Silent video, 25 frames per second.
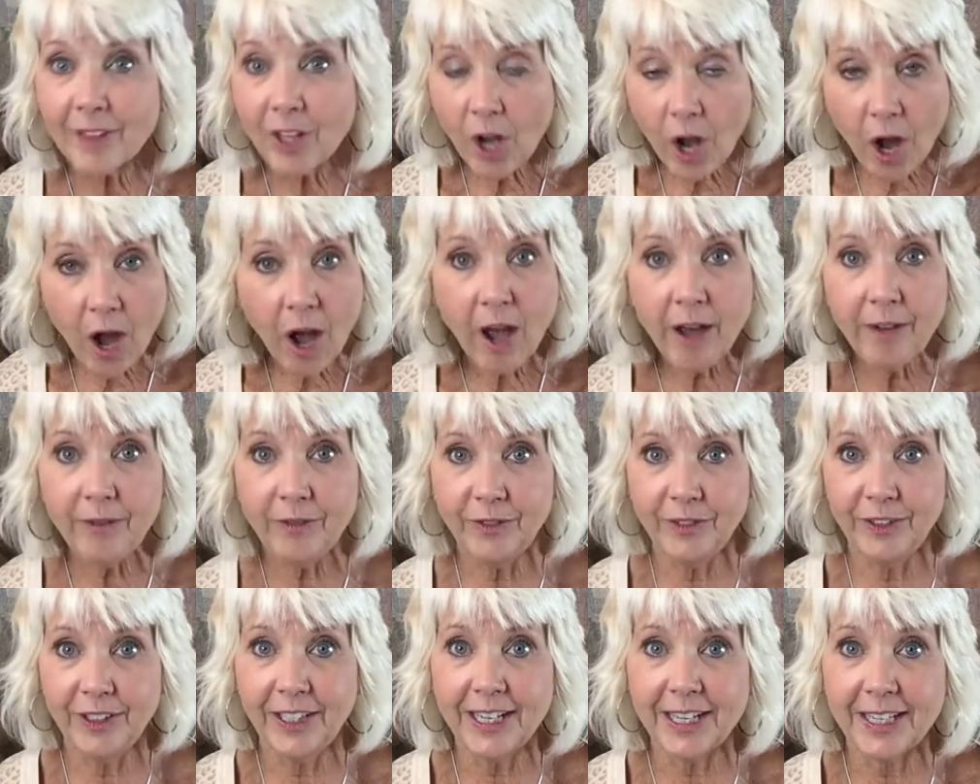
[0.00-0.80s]

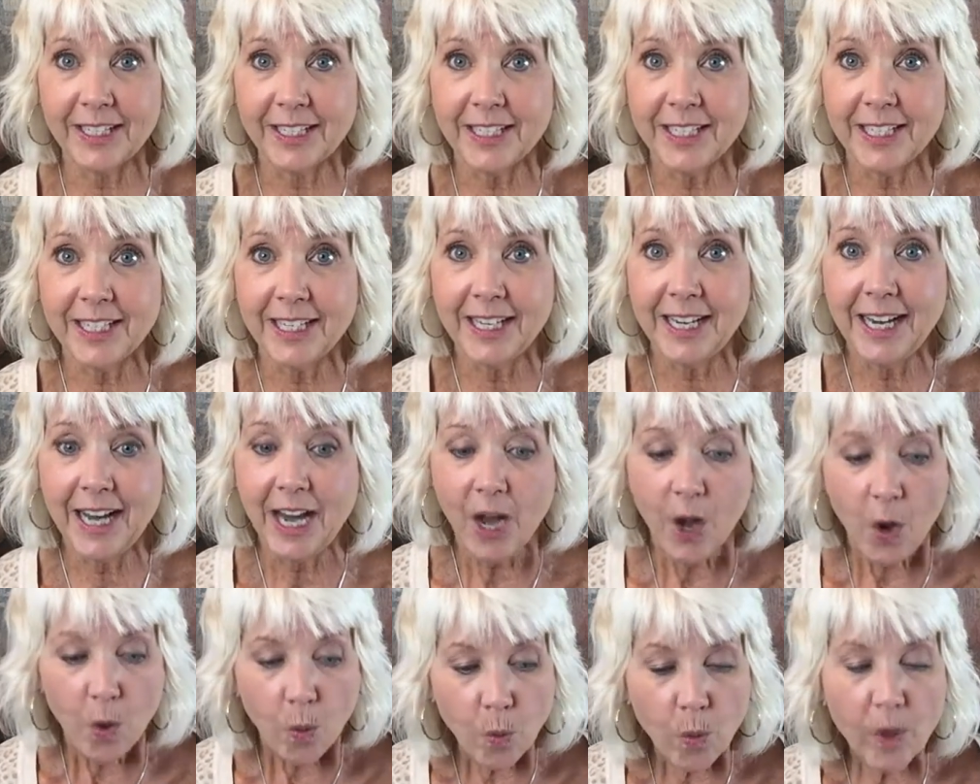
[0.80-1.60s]
Conflict.
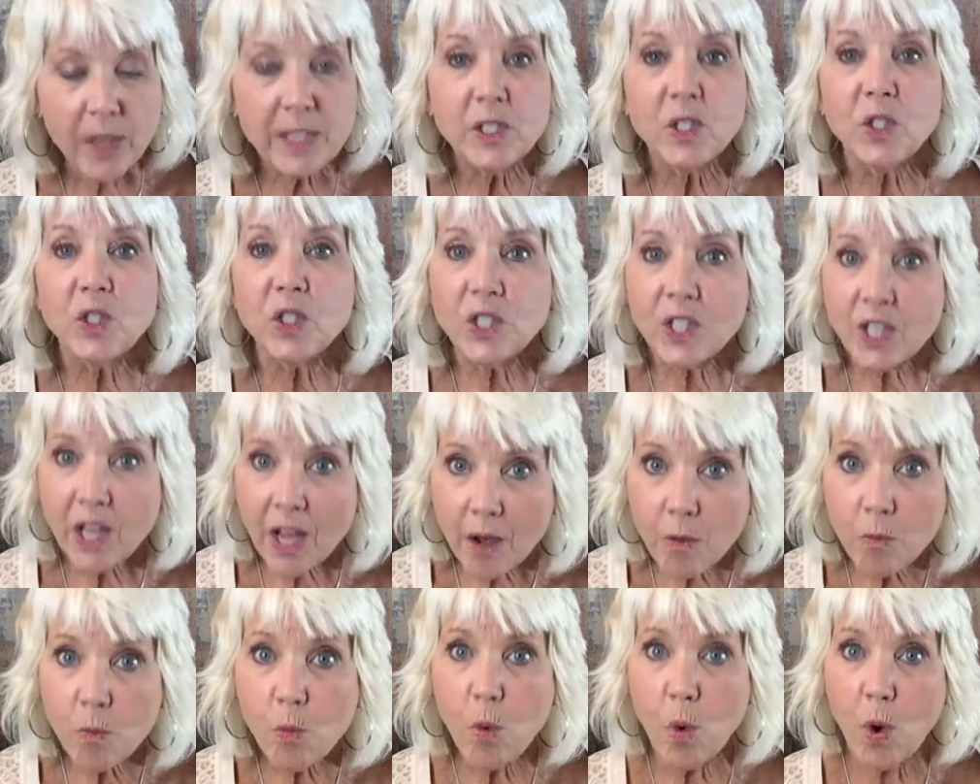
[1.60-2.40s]
When
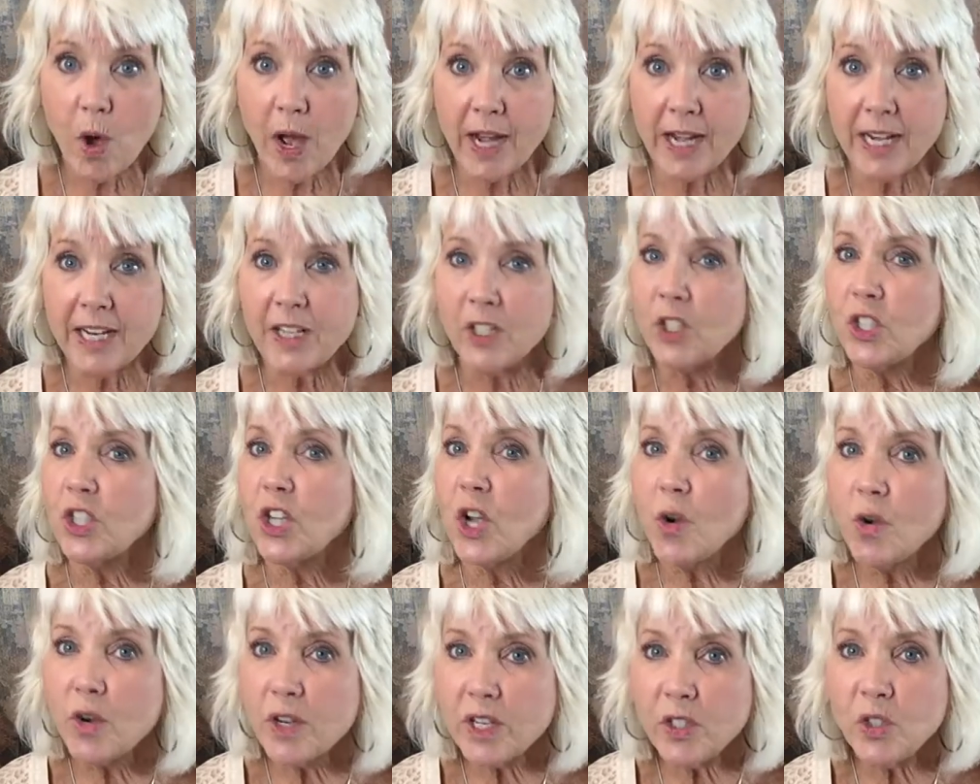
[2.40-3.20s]
someone is
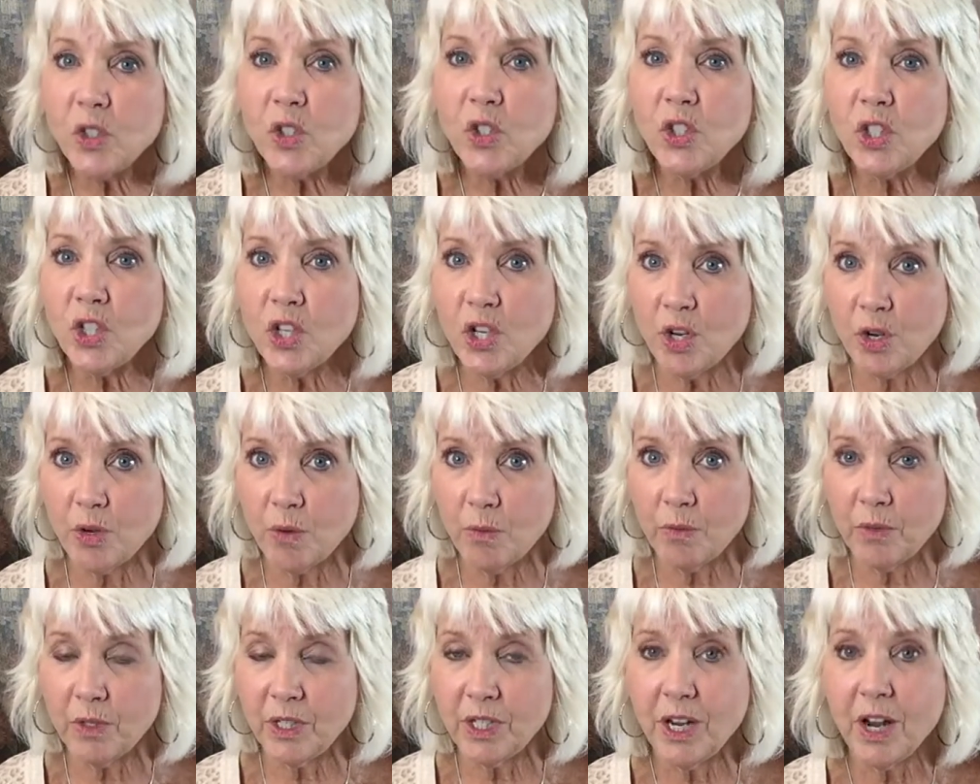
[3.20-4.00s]
so
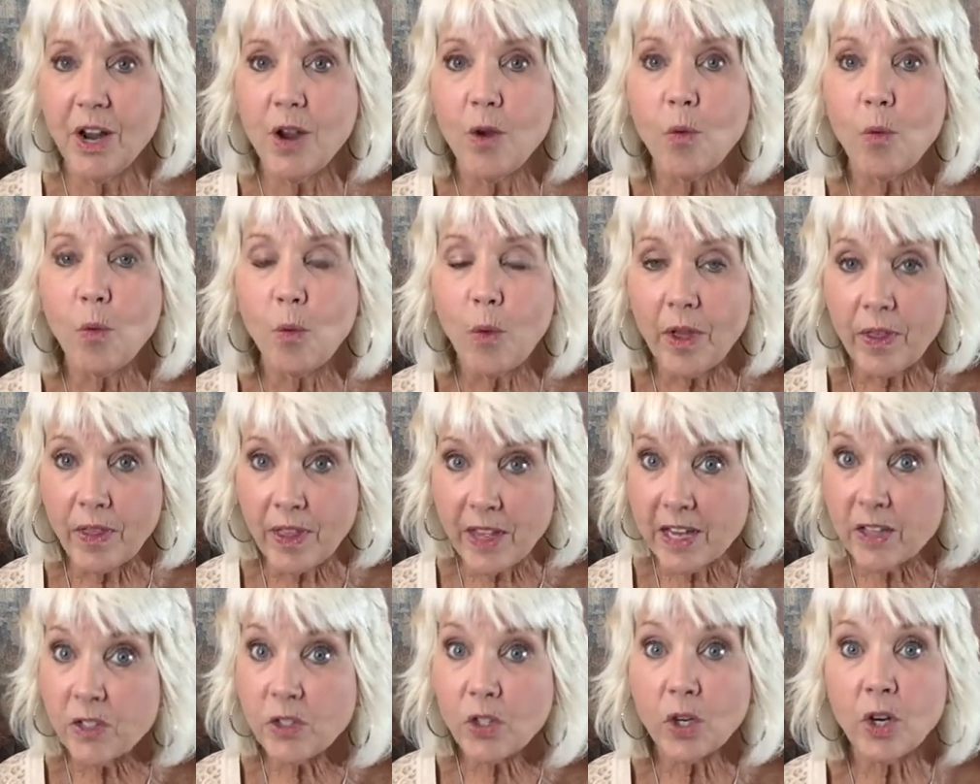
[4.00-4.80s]
consumed with
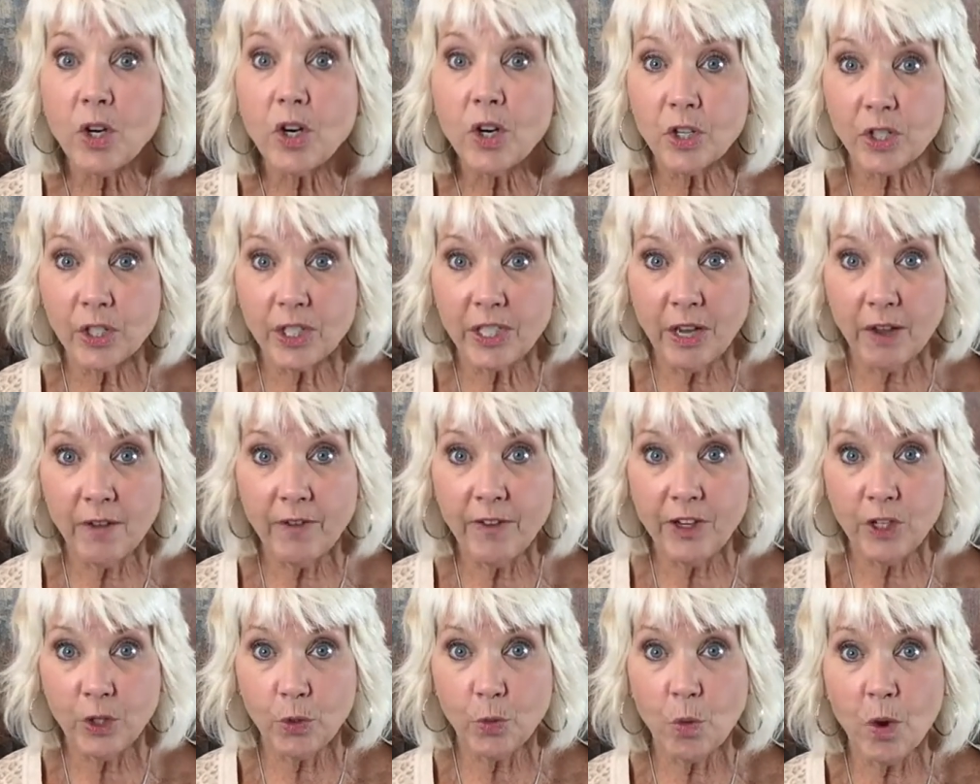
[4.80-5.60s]
his or her
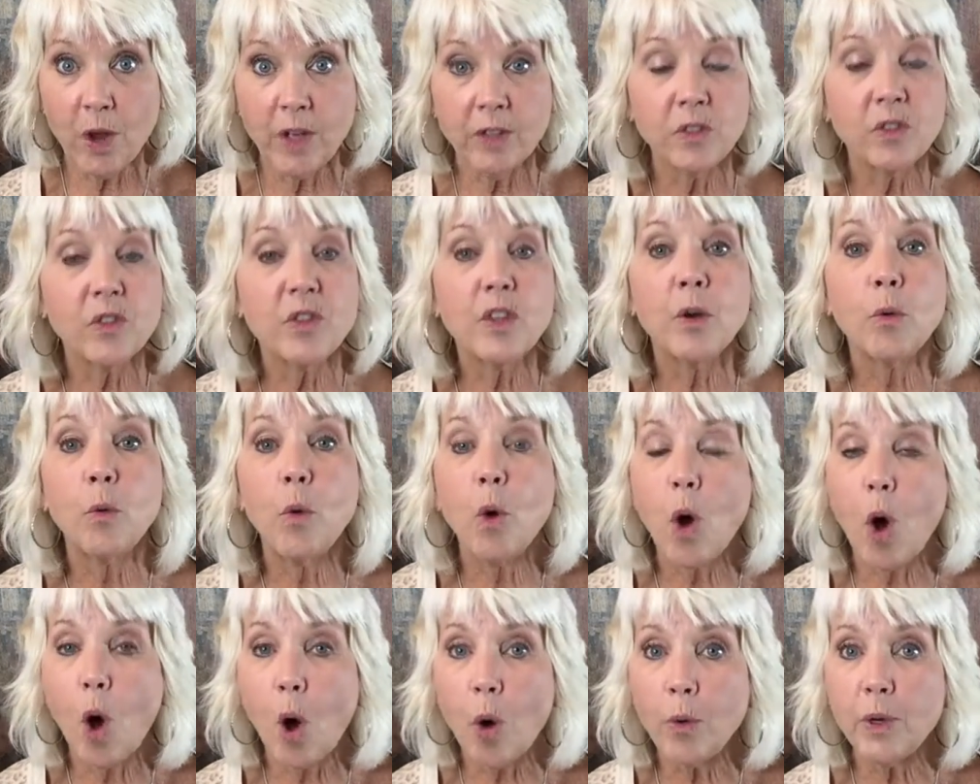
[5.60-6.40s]
selfish wants, there
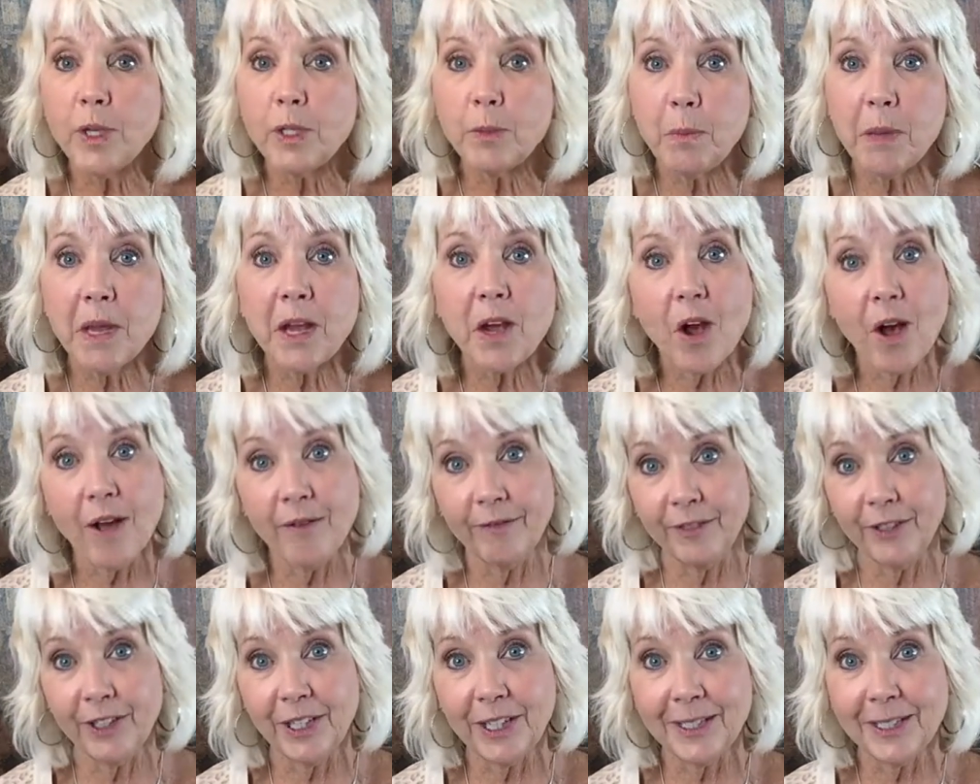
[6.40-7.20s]
will always be
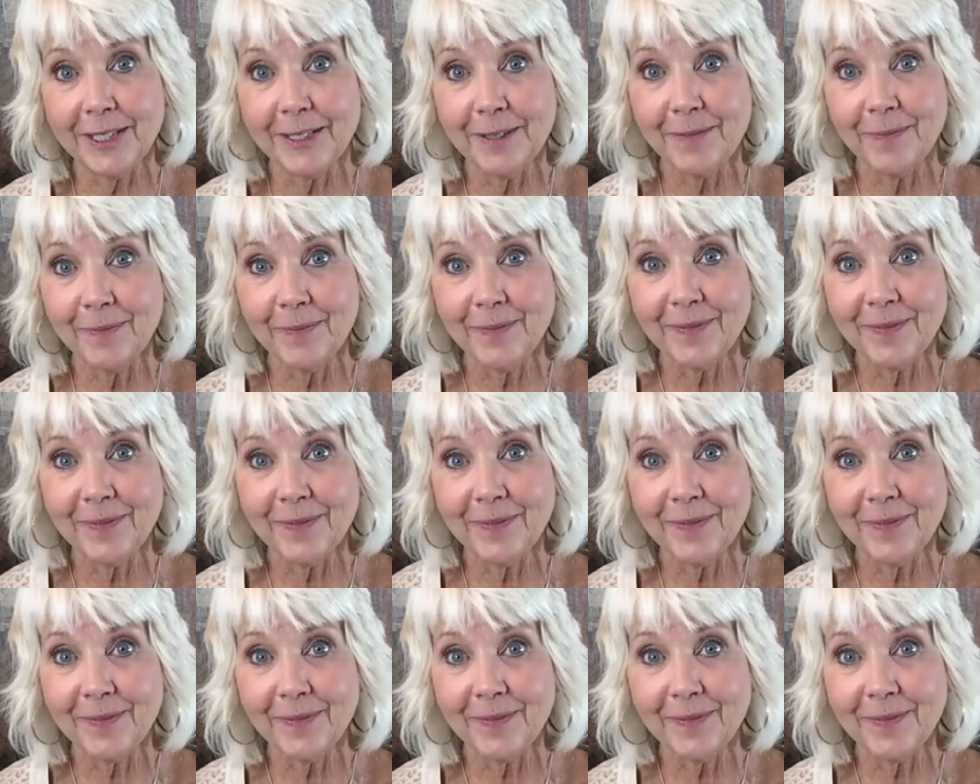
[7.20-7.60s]
conflict.